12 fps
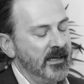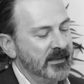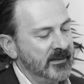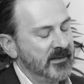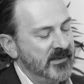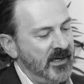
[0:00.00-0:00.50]
And
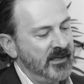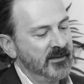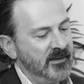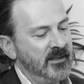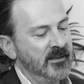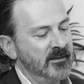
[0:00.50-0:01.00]
then the
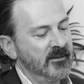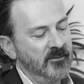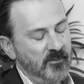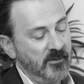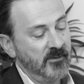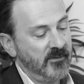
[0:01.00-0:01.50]
second thing,
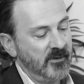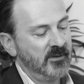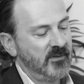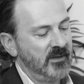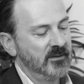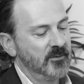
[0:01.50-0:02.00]
or the
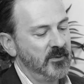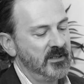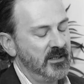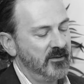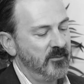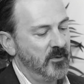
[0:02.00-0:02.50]
third thing that we
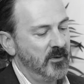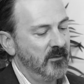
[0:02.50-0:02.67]
did